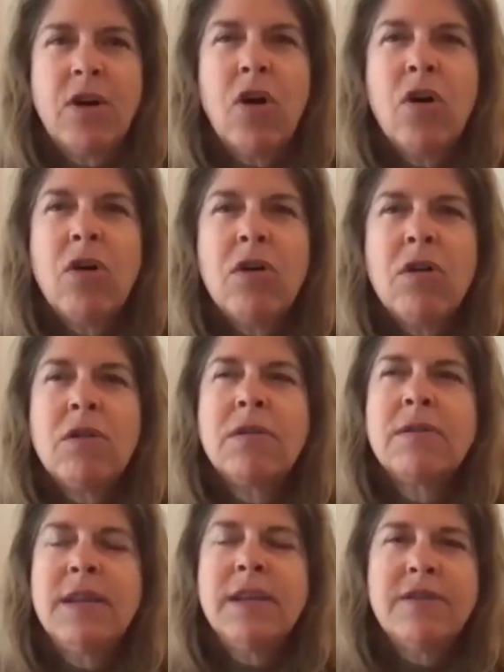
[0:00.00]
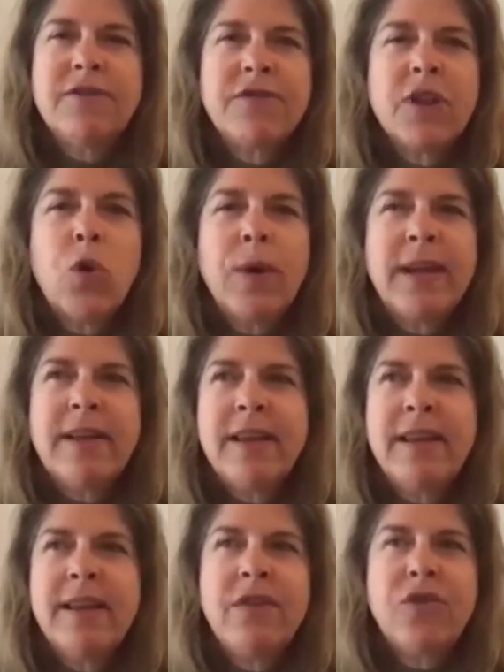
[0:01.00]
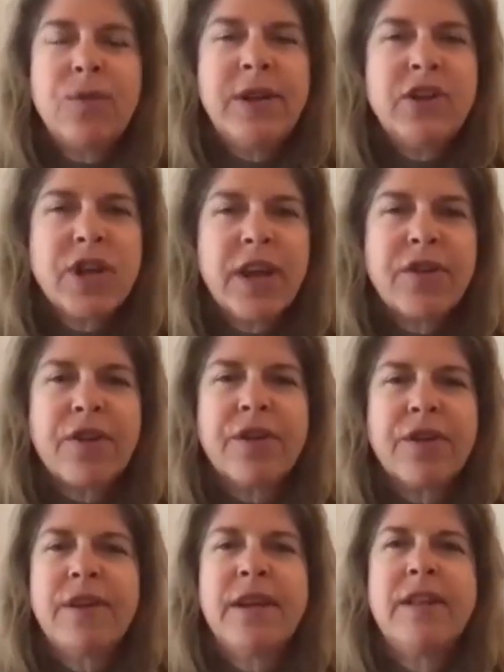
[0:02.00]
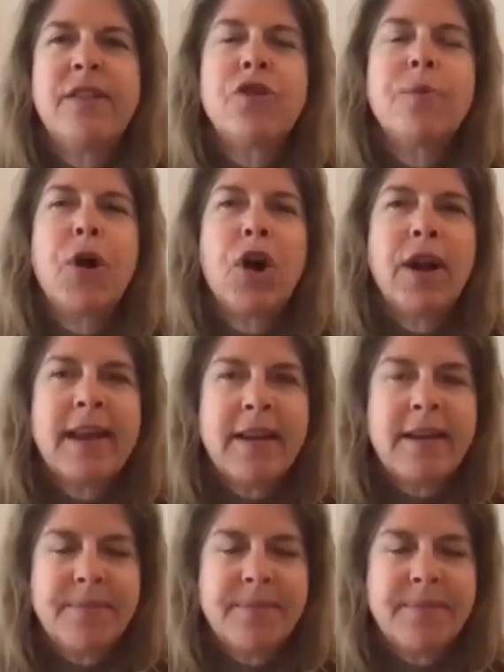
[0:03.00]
all flowing into each other in your body,